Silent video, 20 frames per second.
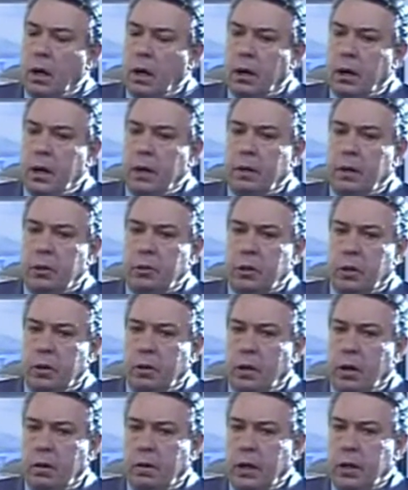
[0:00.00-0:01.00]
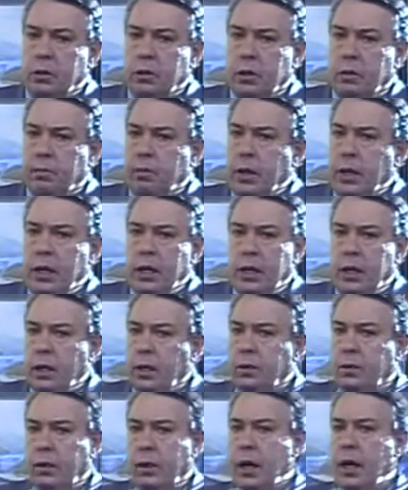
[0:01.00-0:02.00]
Now, there's a, there's a
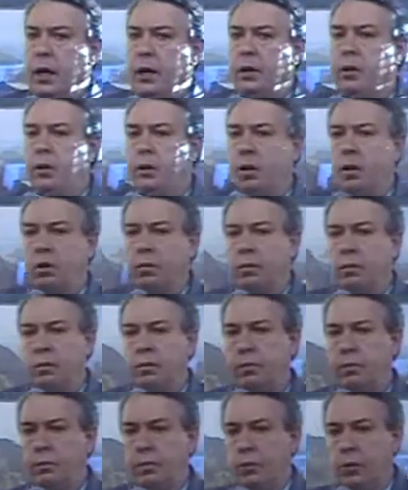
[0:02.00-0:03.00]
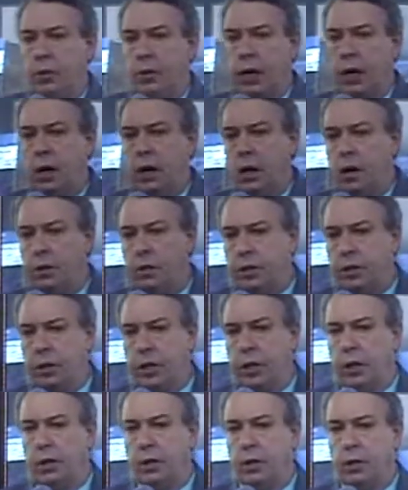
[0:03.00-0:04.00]
big thing, you know, throughout all the
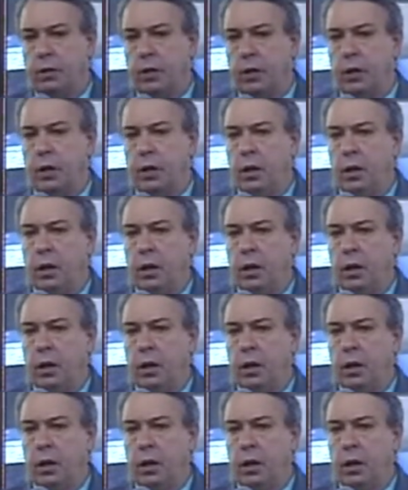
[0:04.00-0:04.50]
church where